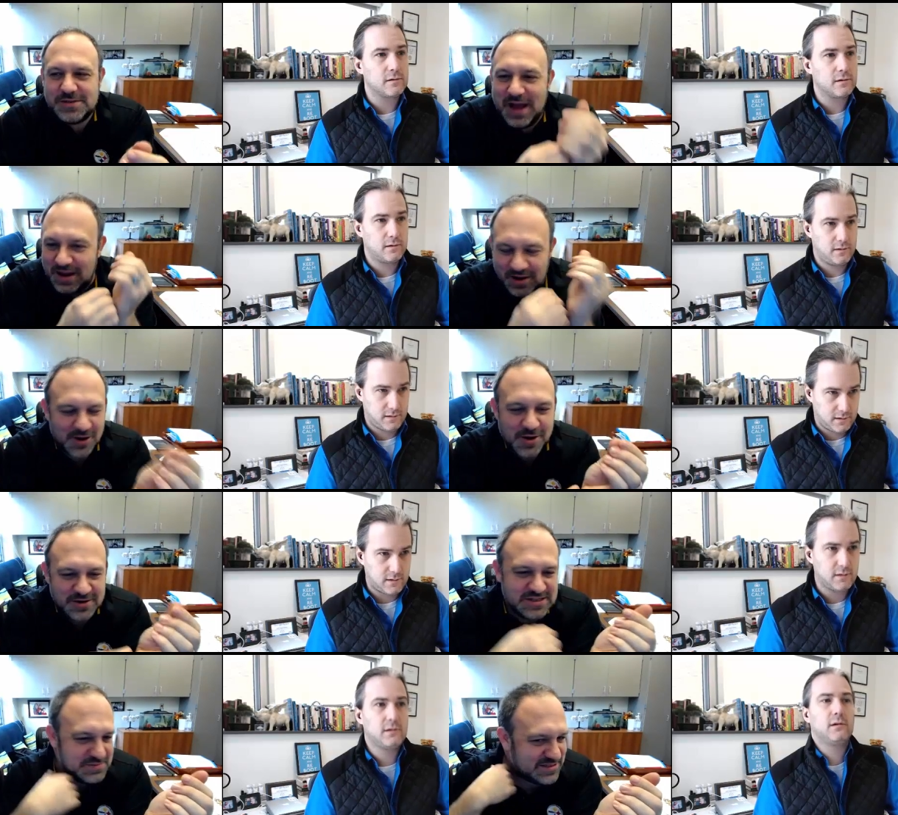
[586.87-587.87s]
Speaker 1: I learned
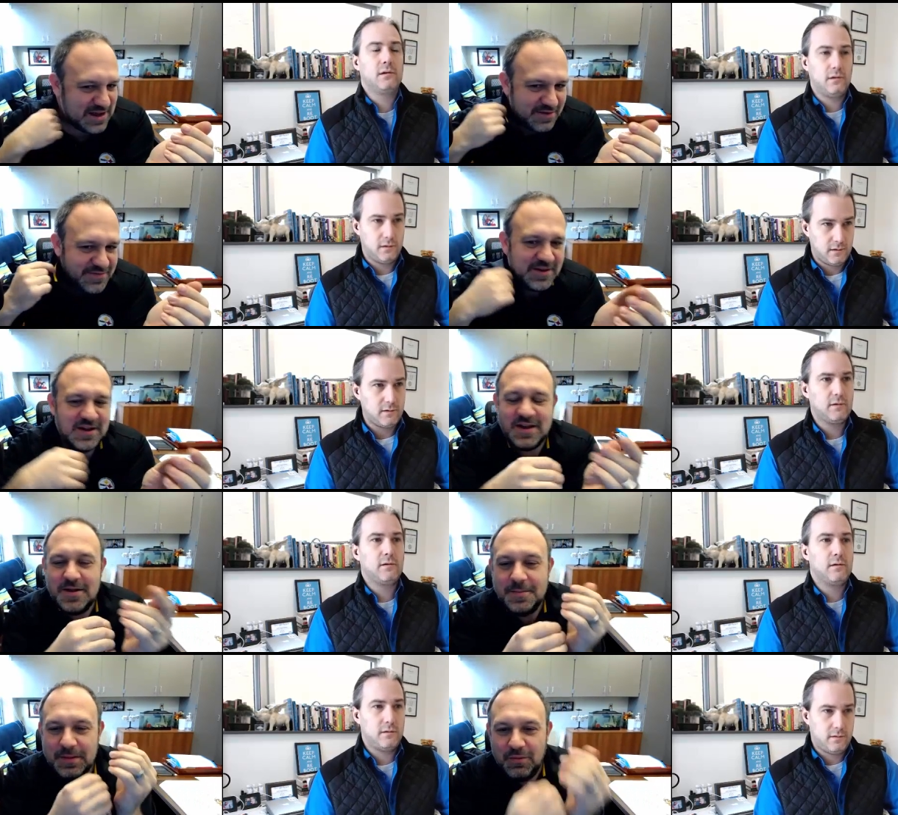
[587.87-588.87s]
some stuff
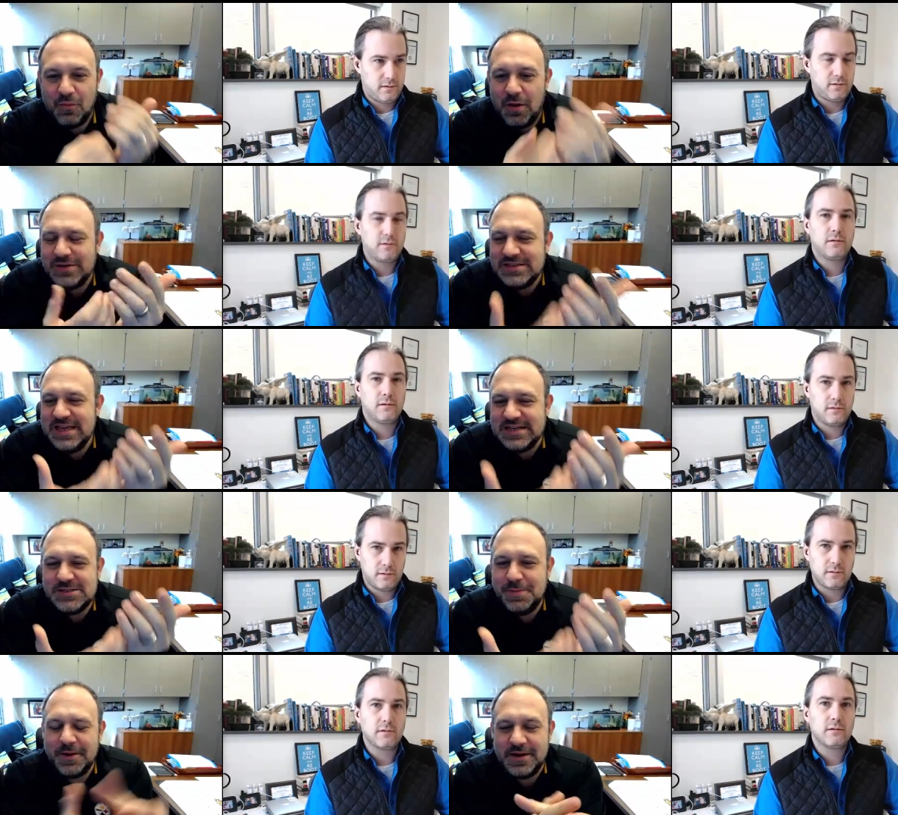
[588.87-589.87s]
what was the
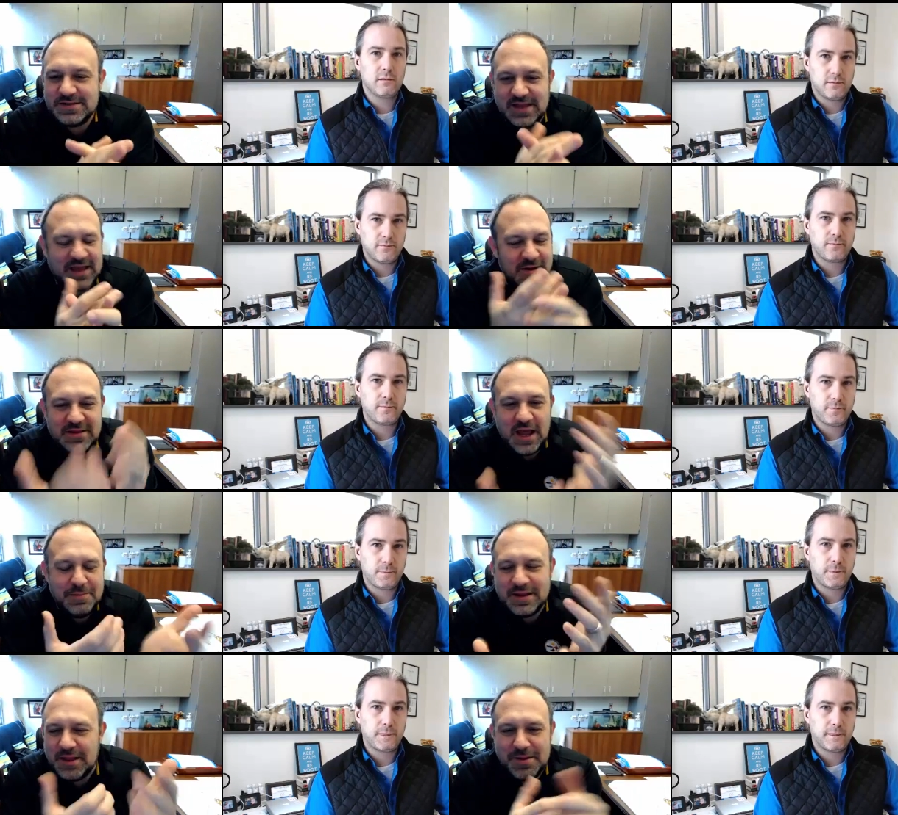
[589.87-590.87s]
experience like? Can you tell
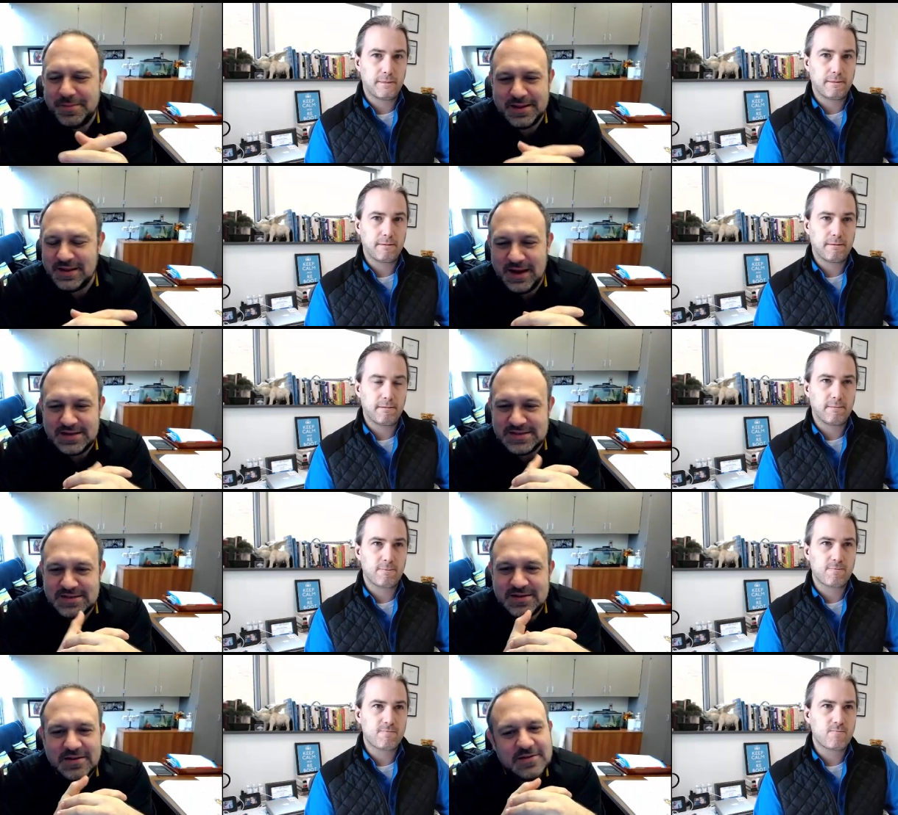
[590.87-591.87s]
me a little bit about the
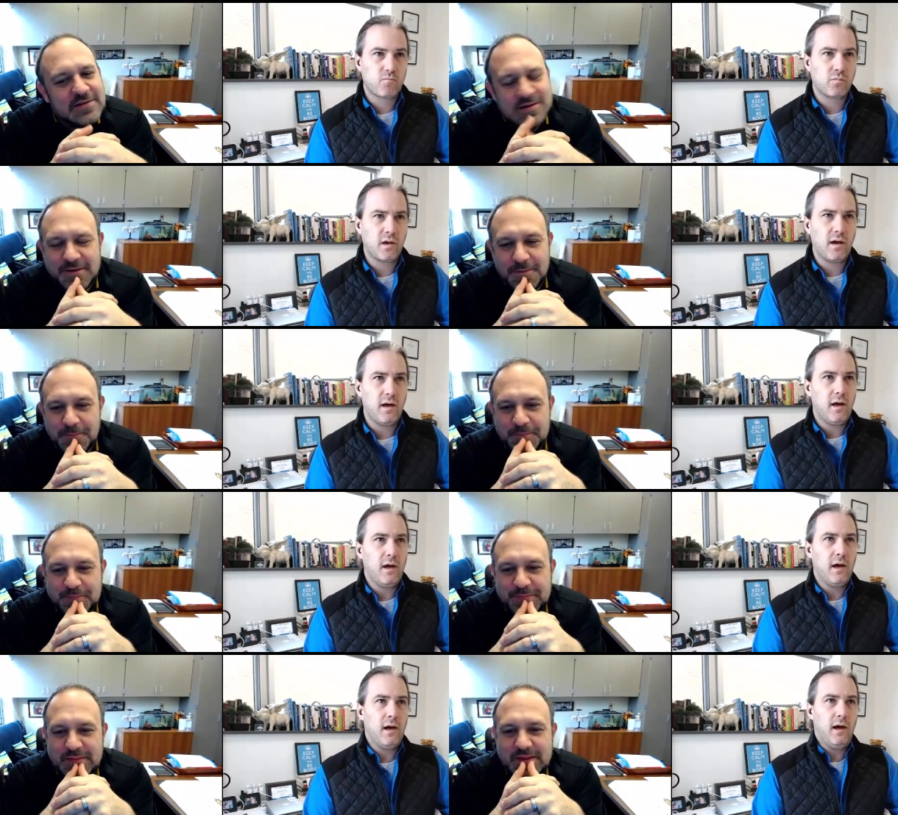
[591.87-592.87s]
lesson?
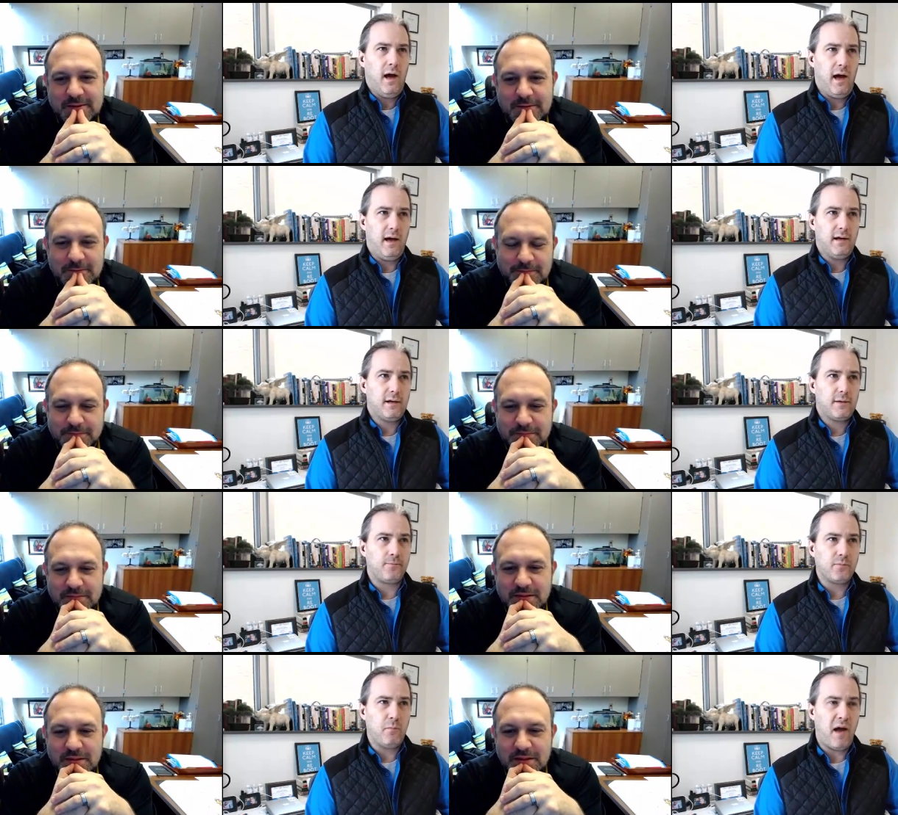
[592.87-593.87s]
Speaker 2: Uh,
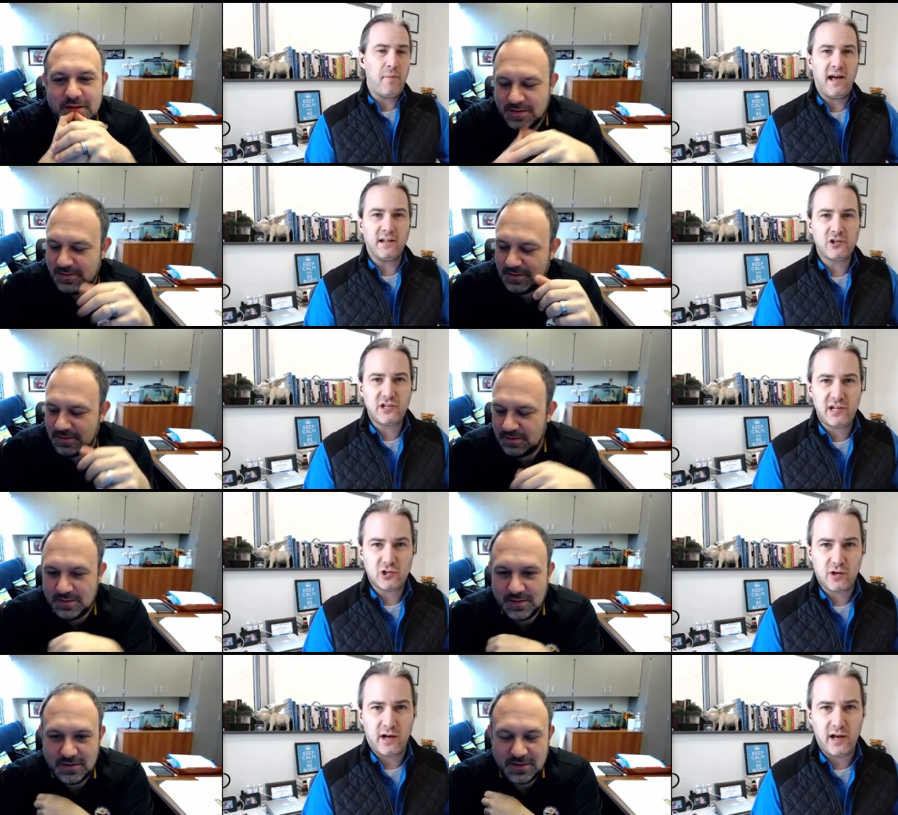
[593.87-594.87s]
my biology
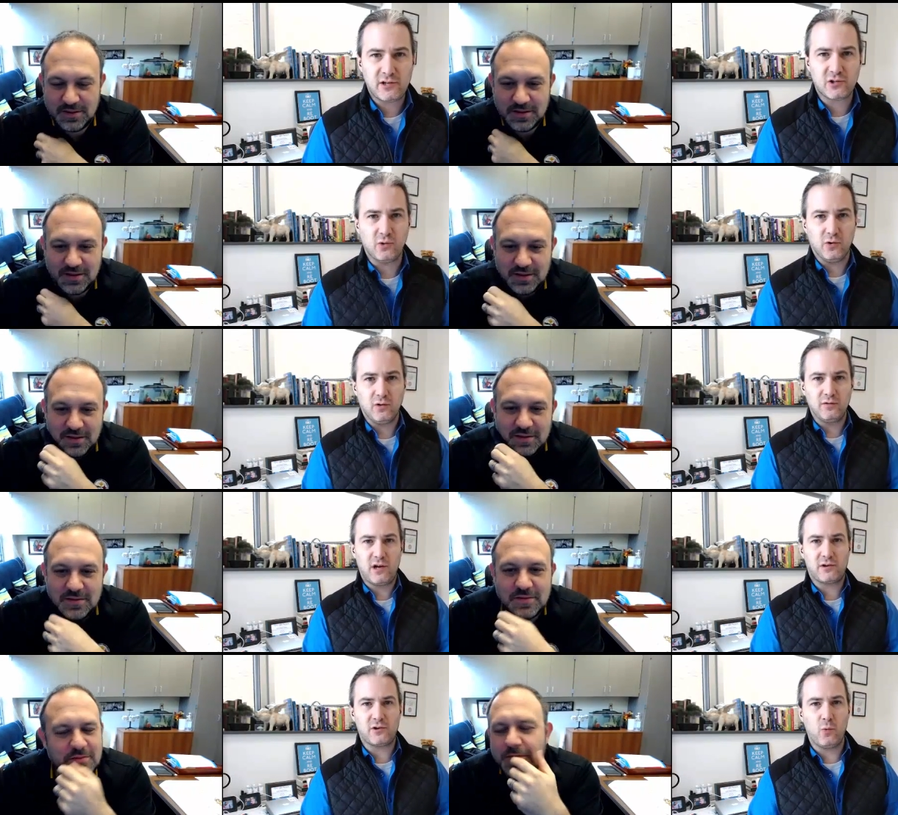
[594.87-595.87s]
teacher in high school,
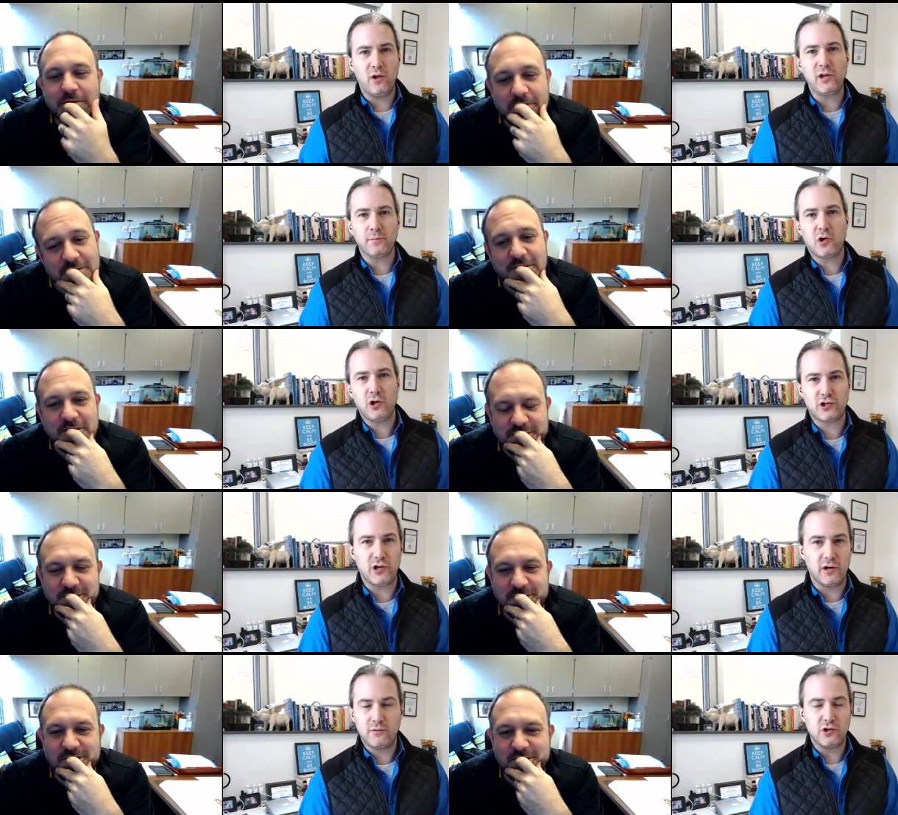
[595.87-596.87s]
Dr. William
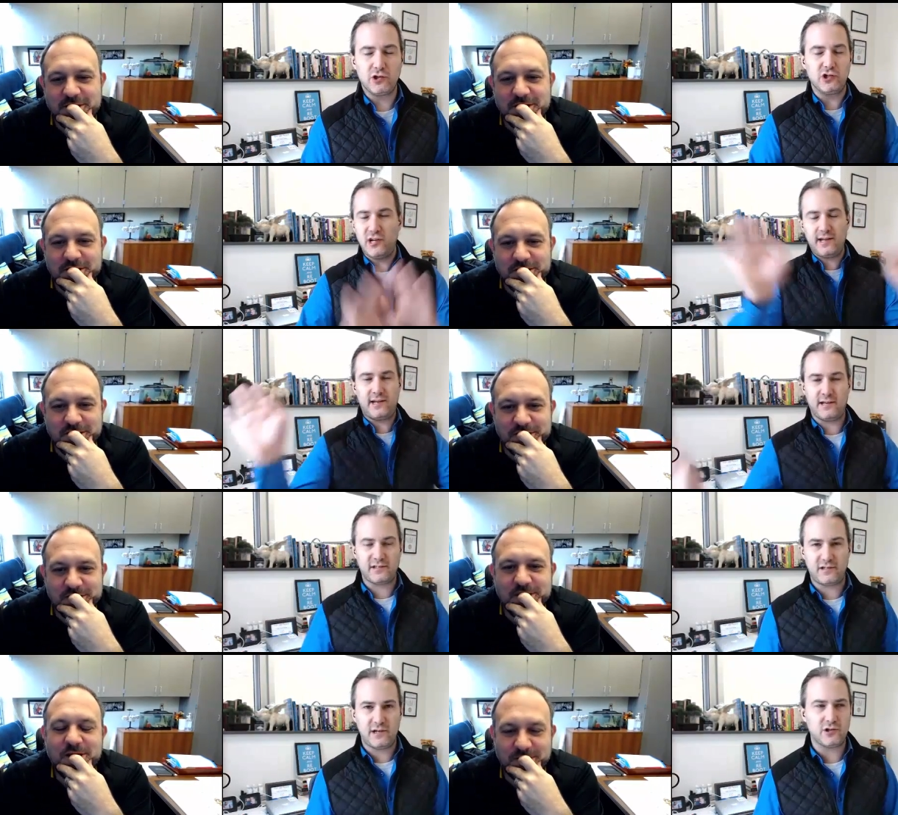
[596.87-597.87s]
Kushner, genius
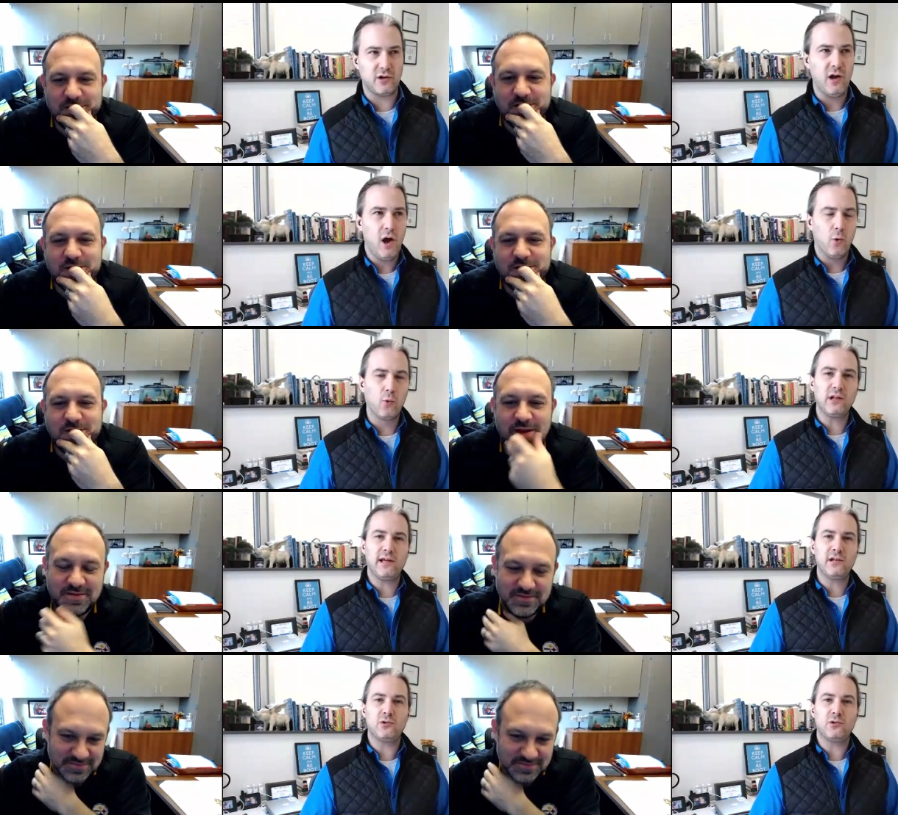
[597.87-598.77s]
teacher, really into